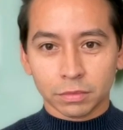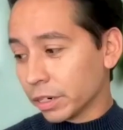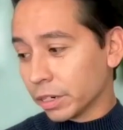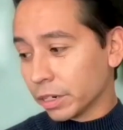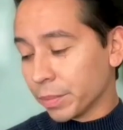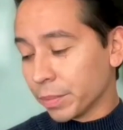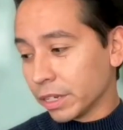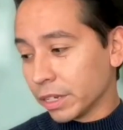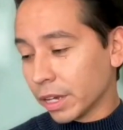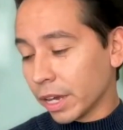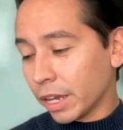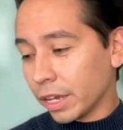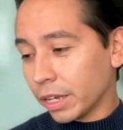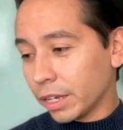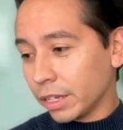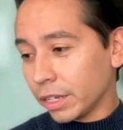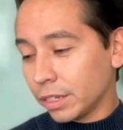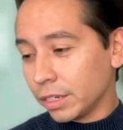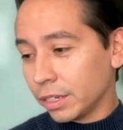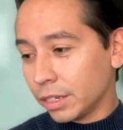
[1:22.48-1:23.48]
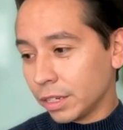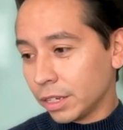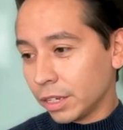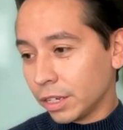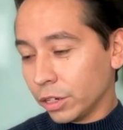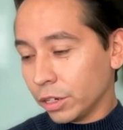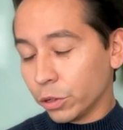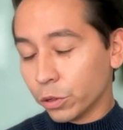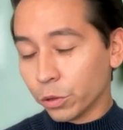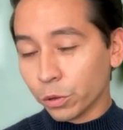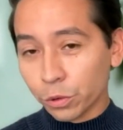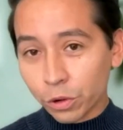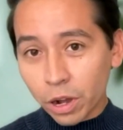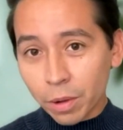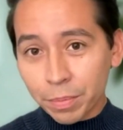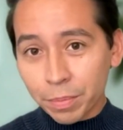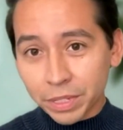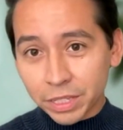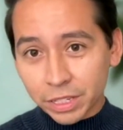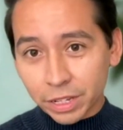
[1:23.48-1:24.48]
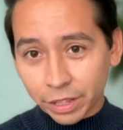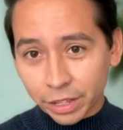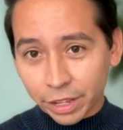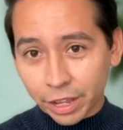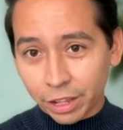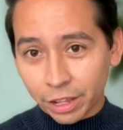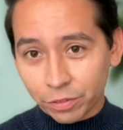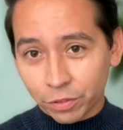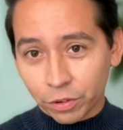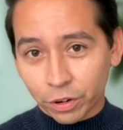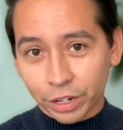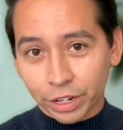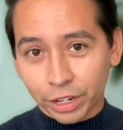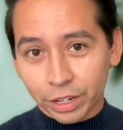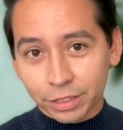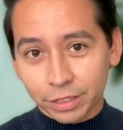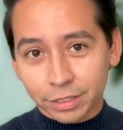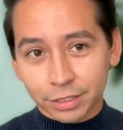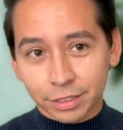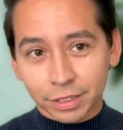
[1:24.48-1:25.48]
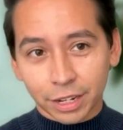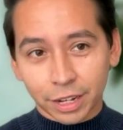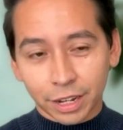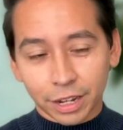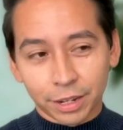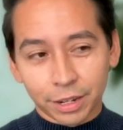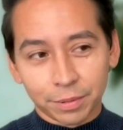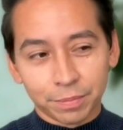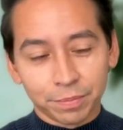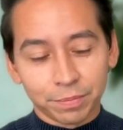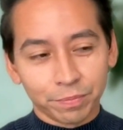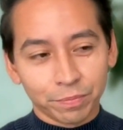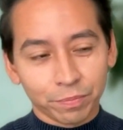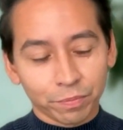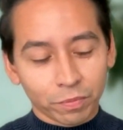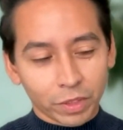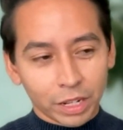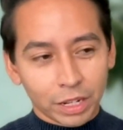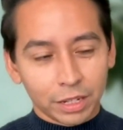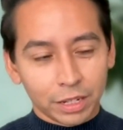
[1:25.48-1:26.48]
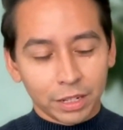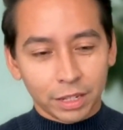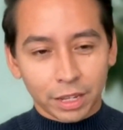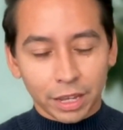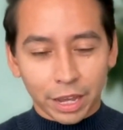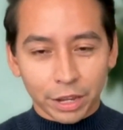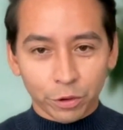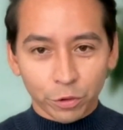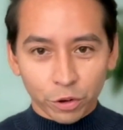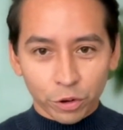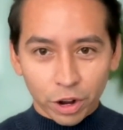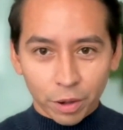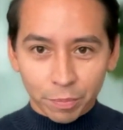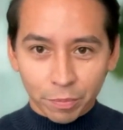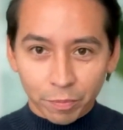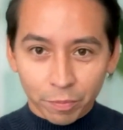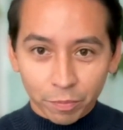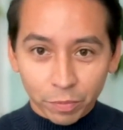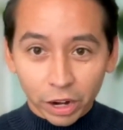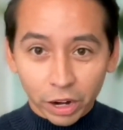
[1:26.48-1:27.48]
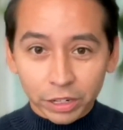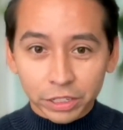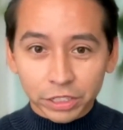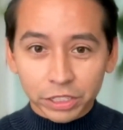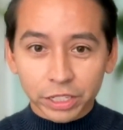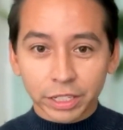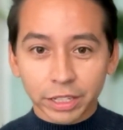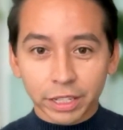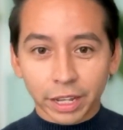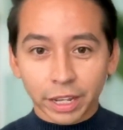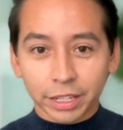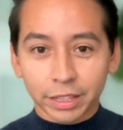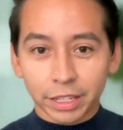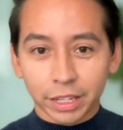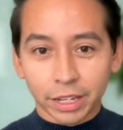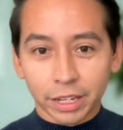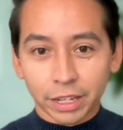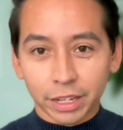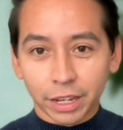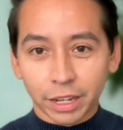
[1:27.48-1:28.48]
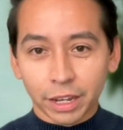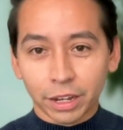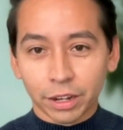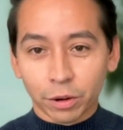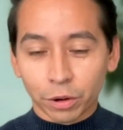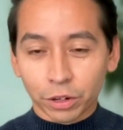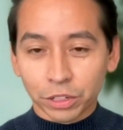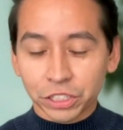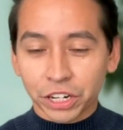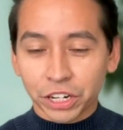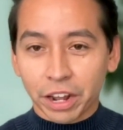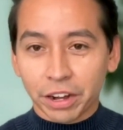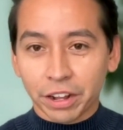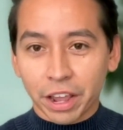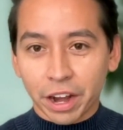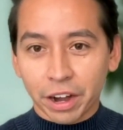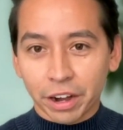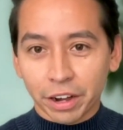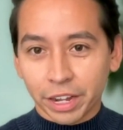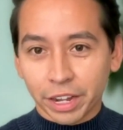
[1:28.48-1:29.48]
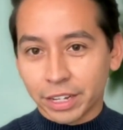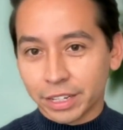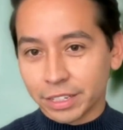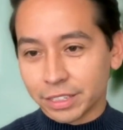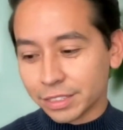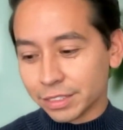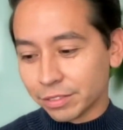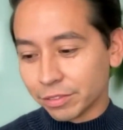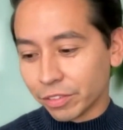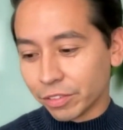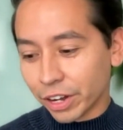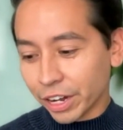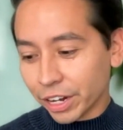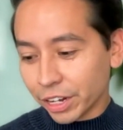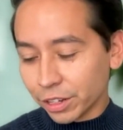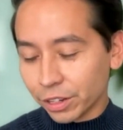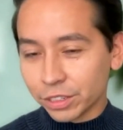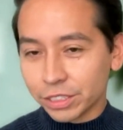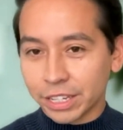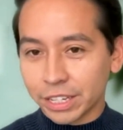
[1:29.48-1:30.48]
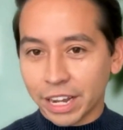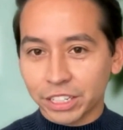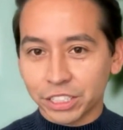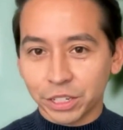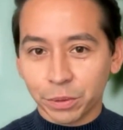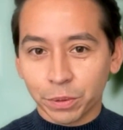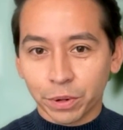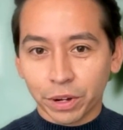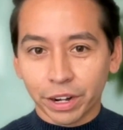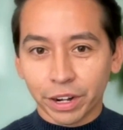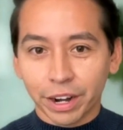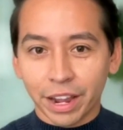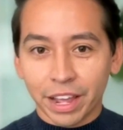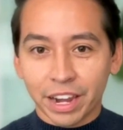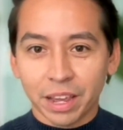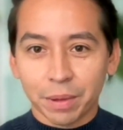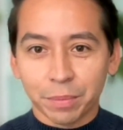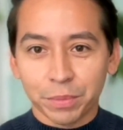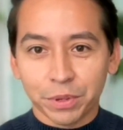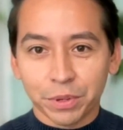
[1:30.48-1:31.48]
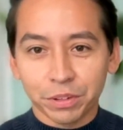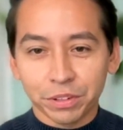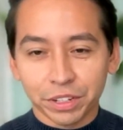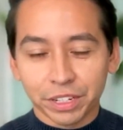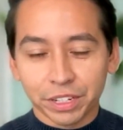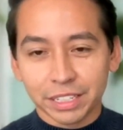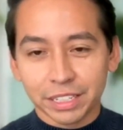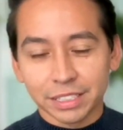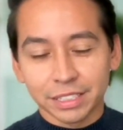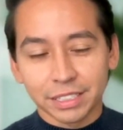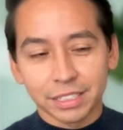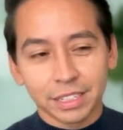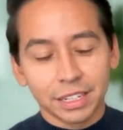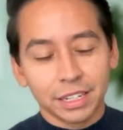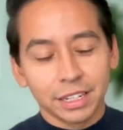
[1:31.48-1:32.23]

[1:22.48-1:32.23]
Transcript: I mean, I grew up in Southern California. I grew up largely in like the Orange County area and very close actually where Anaheim Union is.